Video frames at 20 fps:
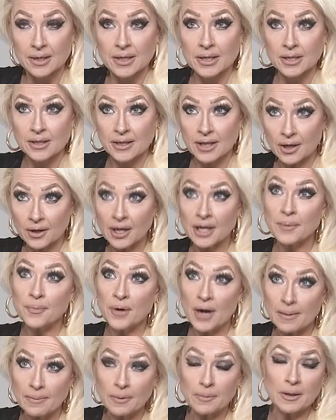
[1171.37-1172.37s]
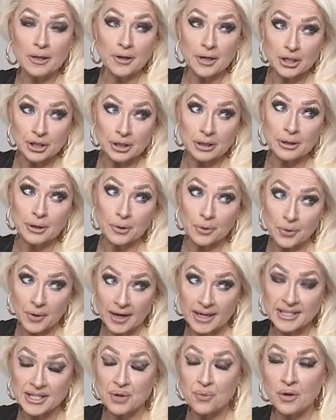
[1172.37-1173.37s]
They're going to probably look at you a little
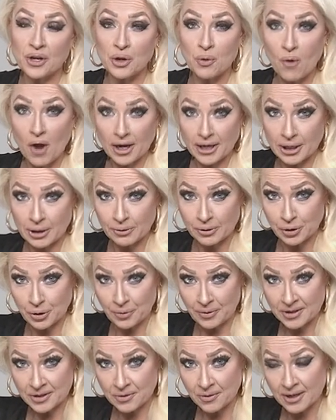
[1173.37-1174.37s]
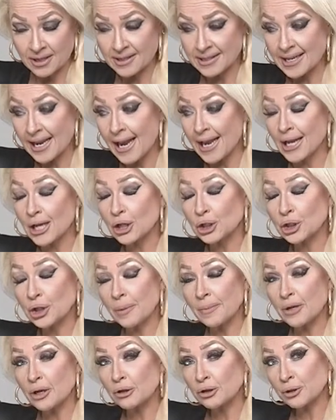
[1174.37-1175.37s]
crazy when you walk into a jewelry store and say, show me
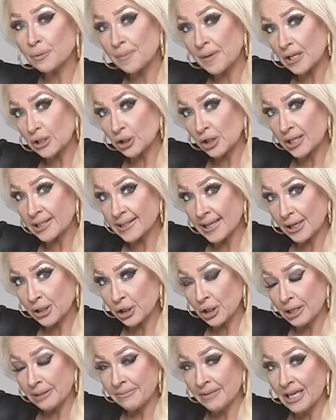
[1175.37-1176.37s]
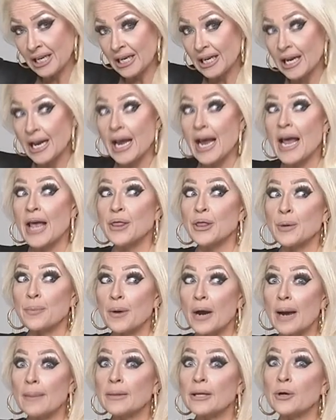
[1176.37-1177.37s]
your Trapiche section. and they're
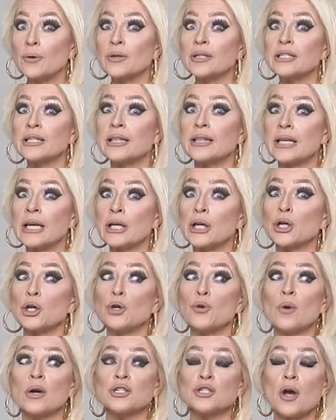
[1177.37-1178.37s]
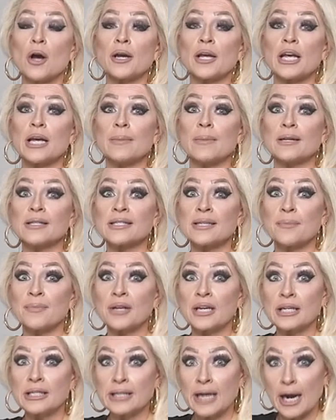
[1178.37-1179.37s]
probably going to think you are talking about something
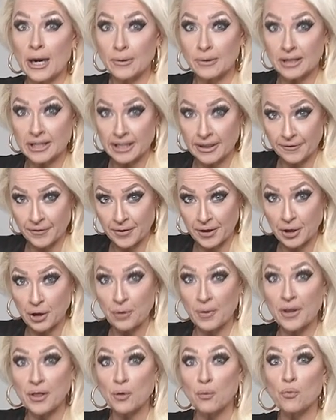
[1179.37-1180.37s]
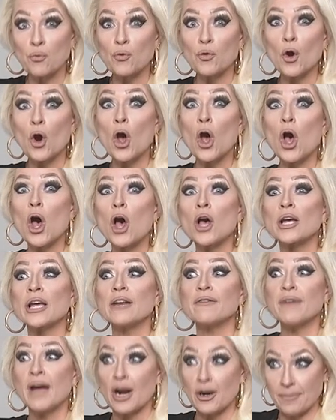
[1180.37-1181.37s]
entirely different and you're in the wrong
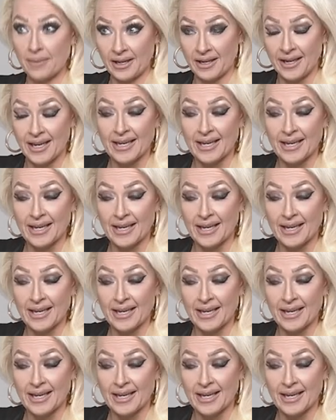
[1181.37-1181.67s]
environment.